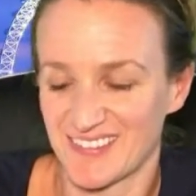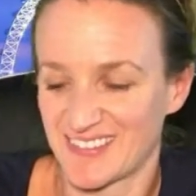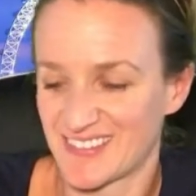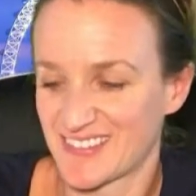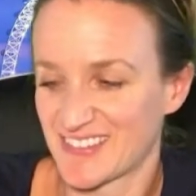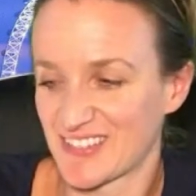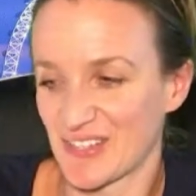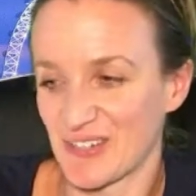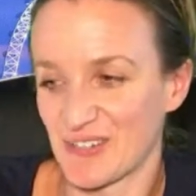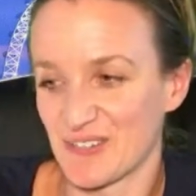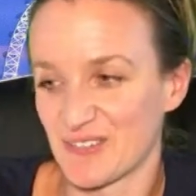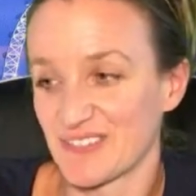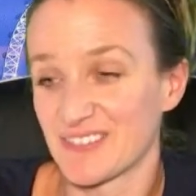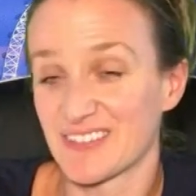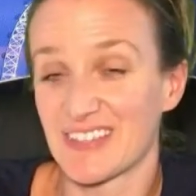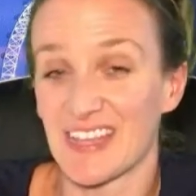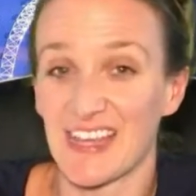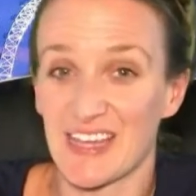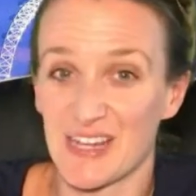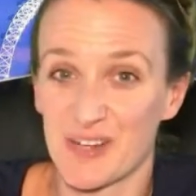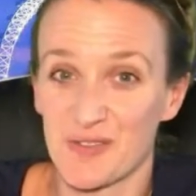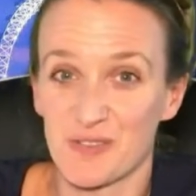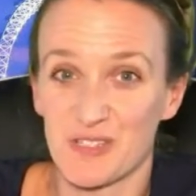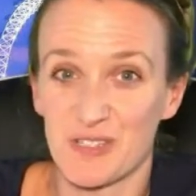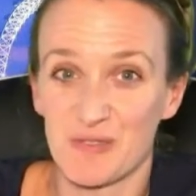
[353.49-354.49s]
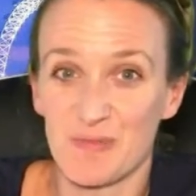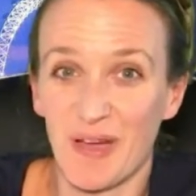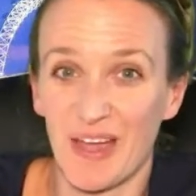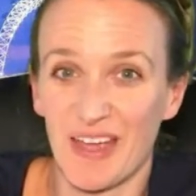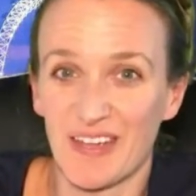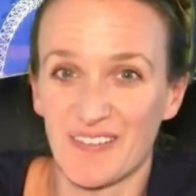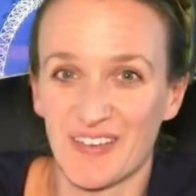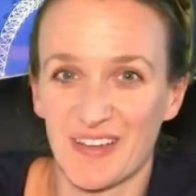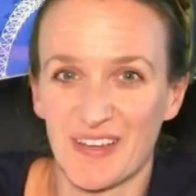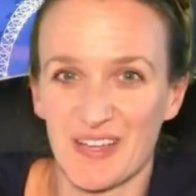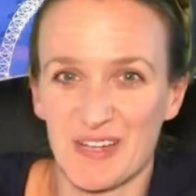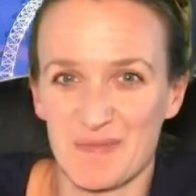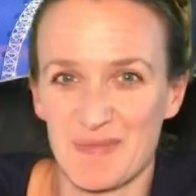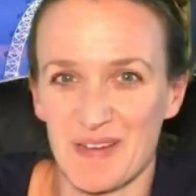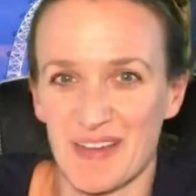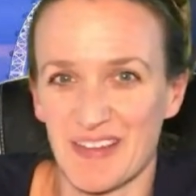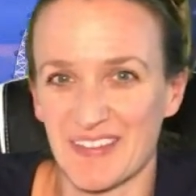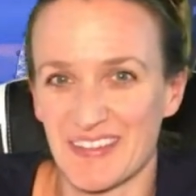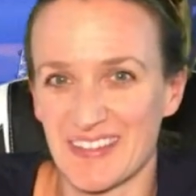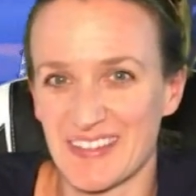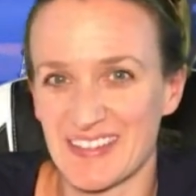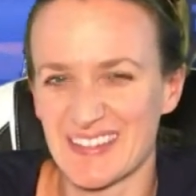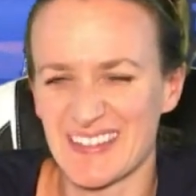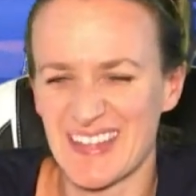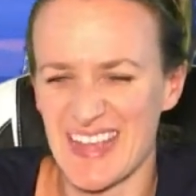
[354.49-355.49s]
so you might have heard
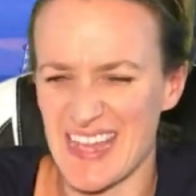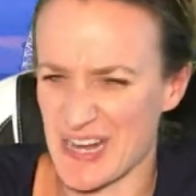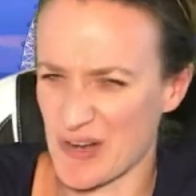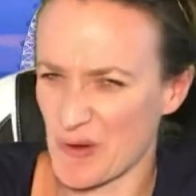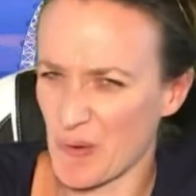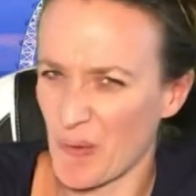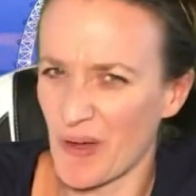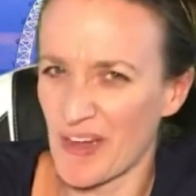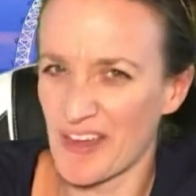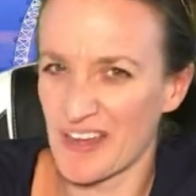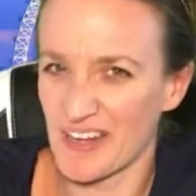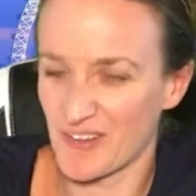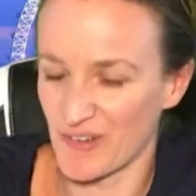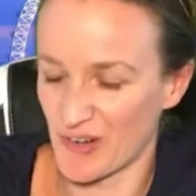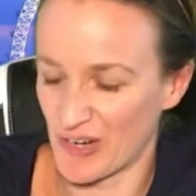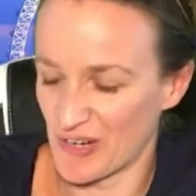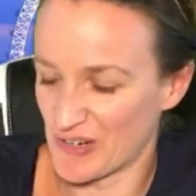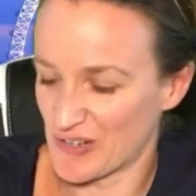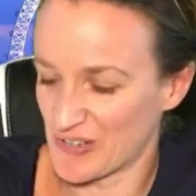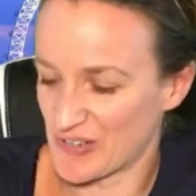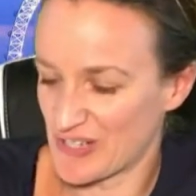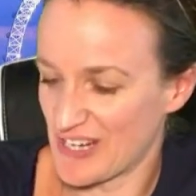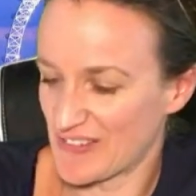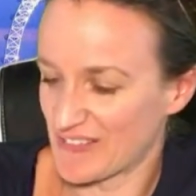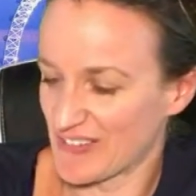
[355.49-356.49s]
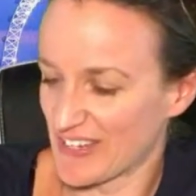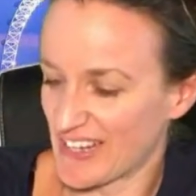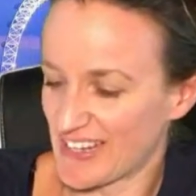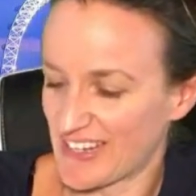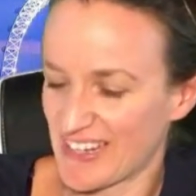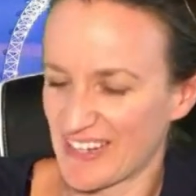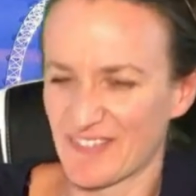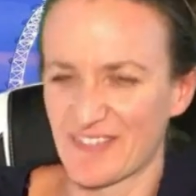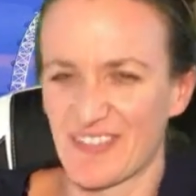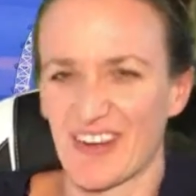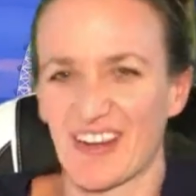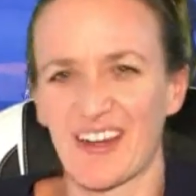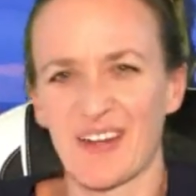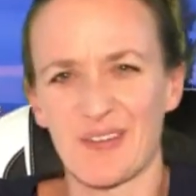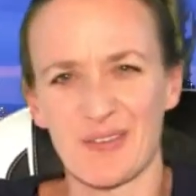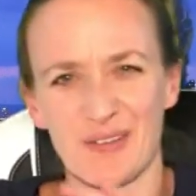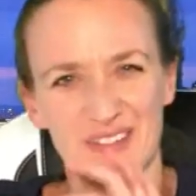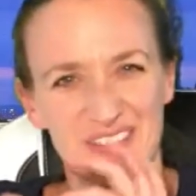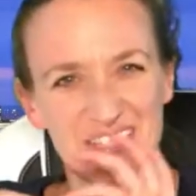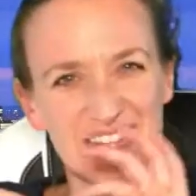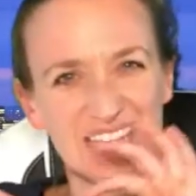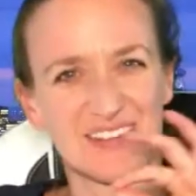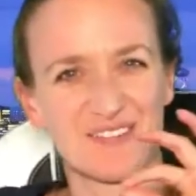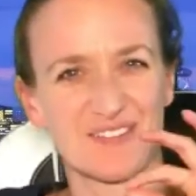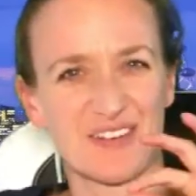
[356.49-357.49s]
about these. They're quite gross. You have like
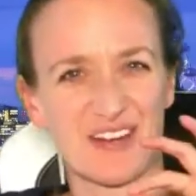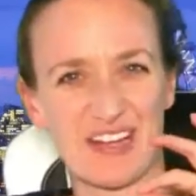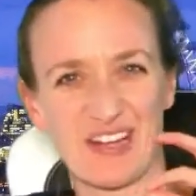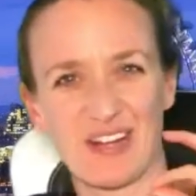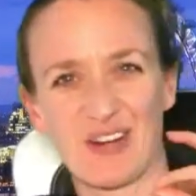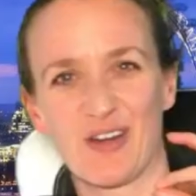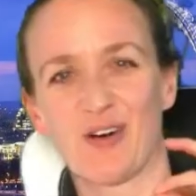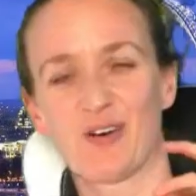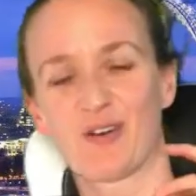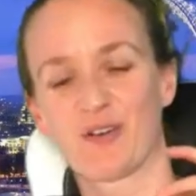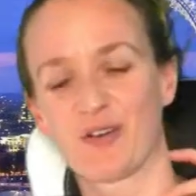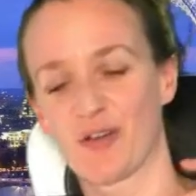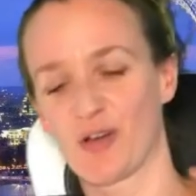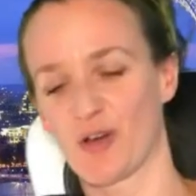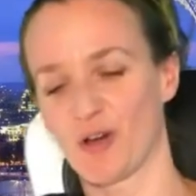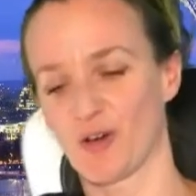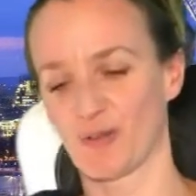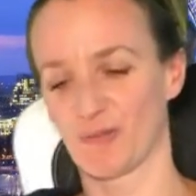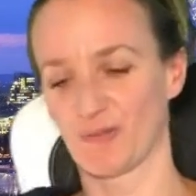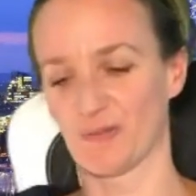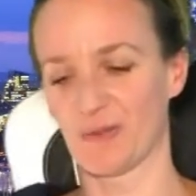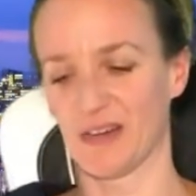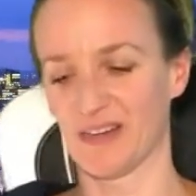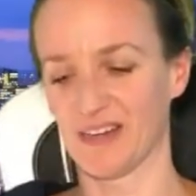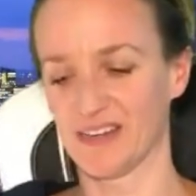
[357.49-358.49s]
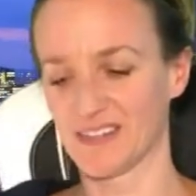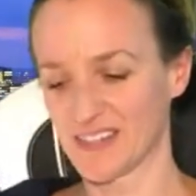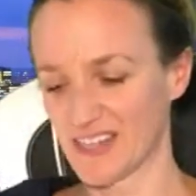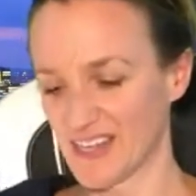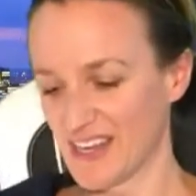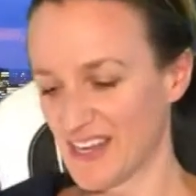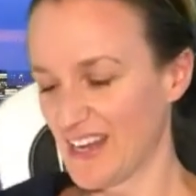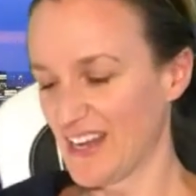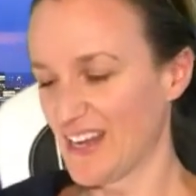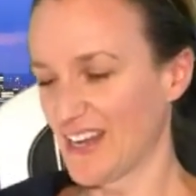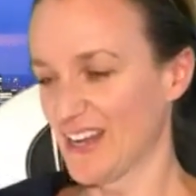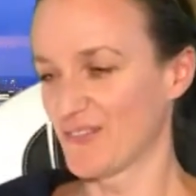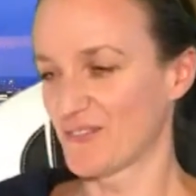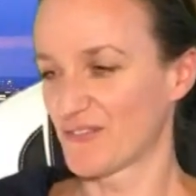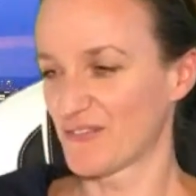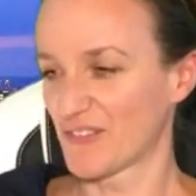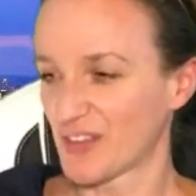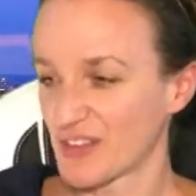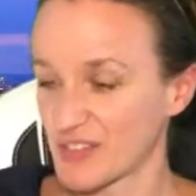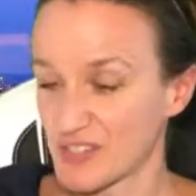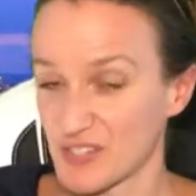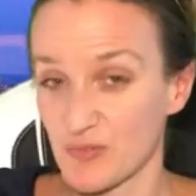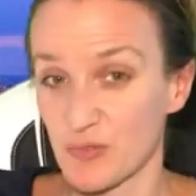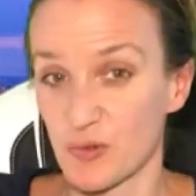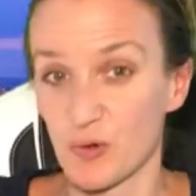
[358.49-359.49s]
a very long cotton bud. And
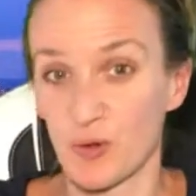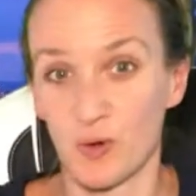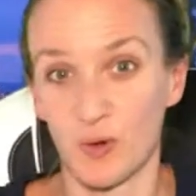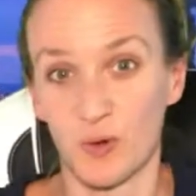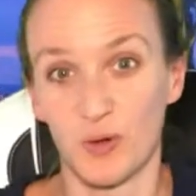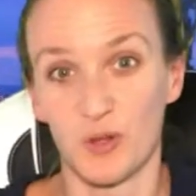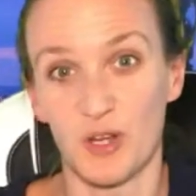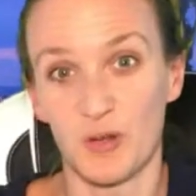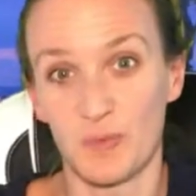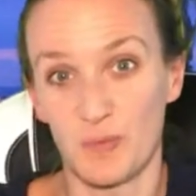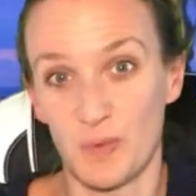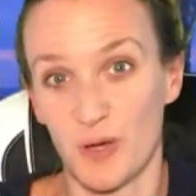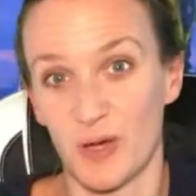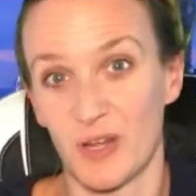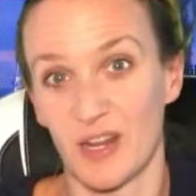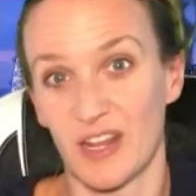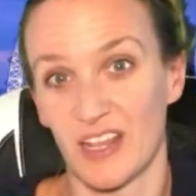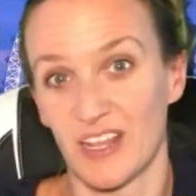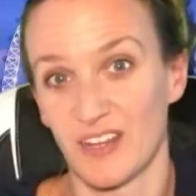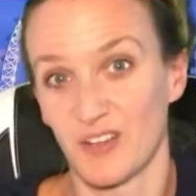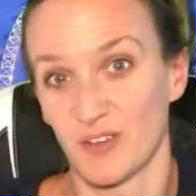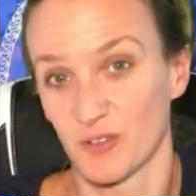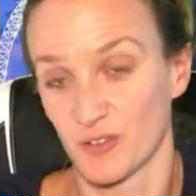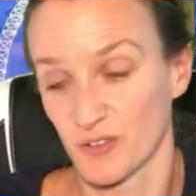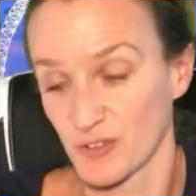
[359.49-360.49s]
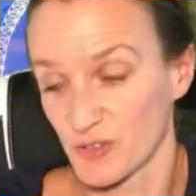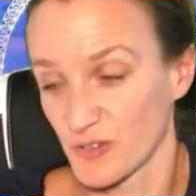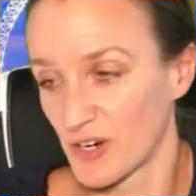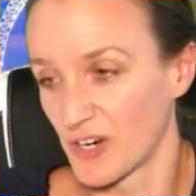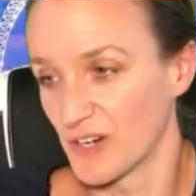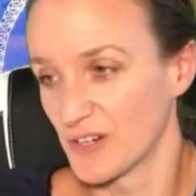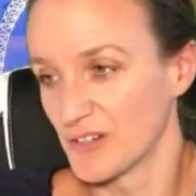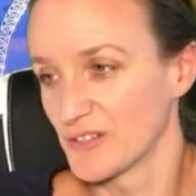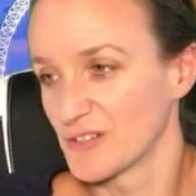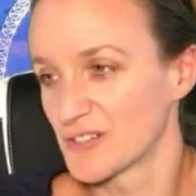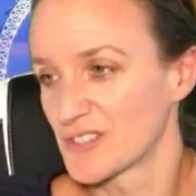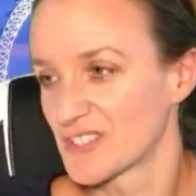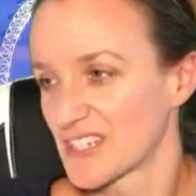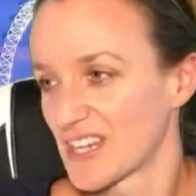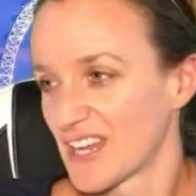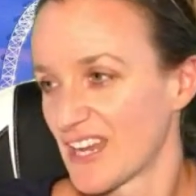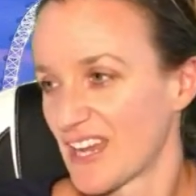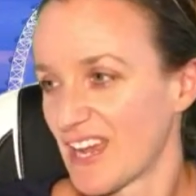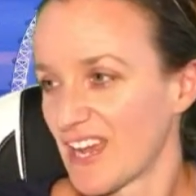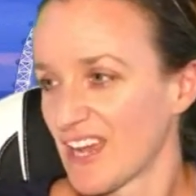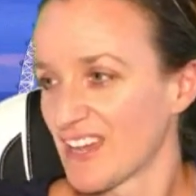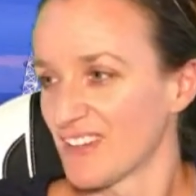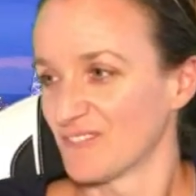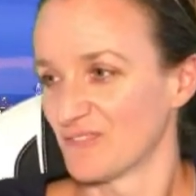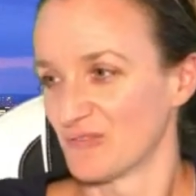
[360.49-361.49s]
first of all, you put it in your throat,
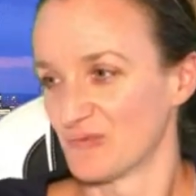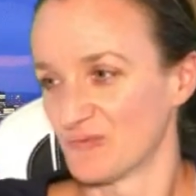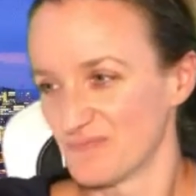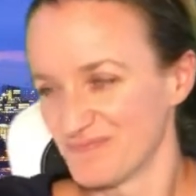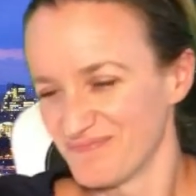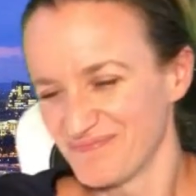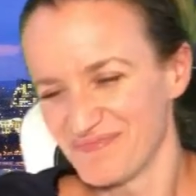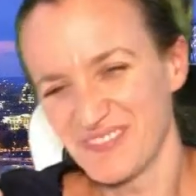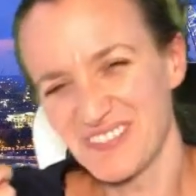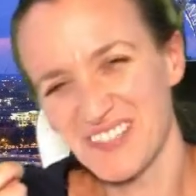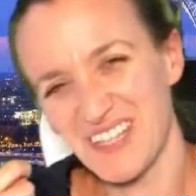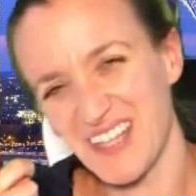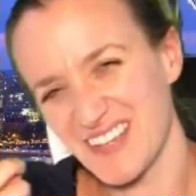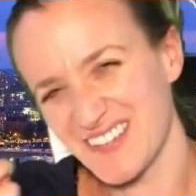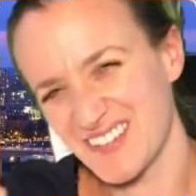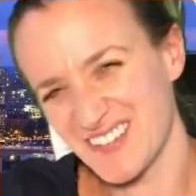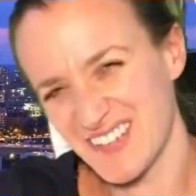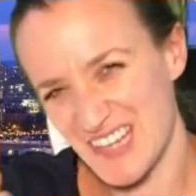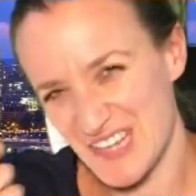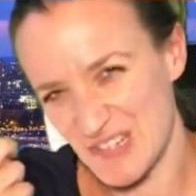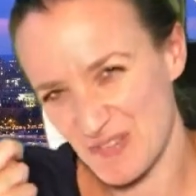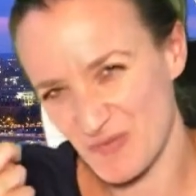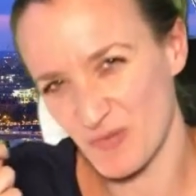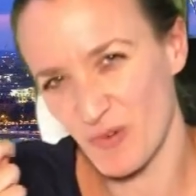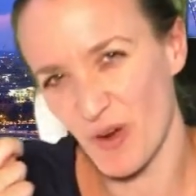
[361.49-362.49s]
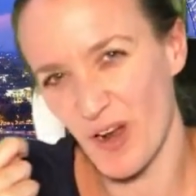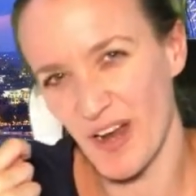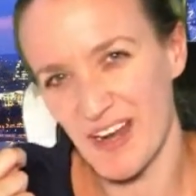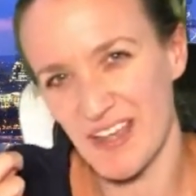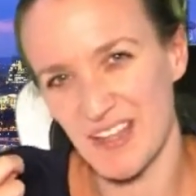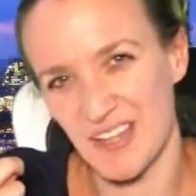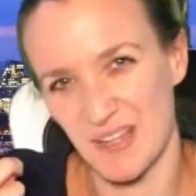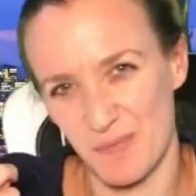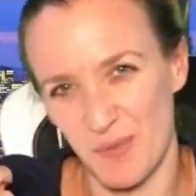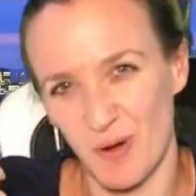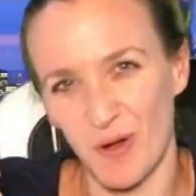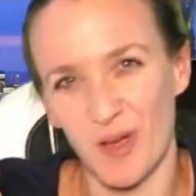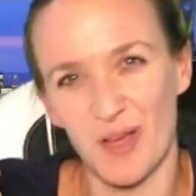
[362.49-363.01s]
like just right at the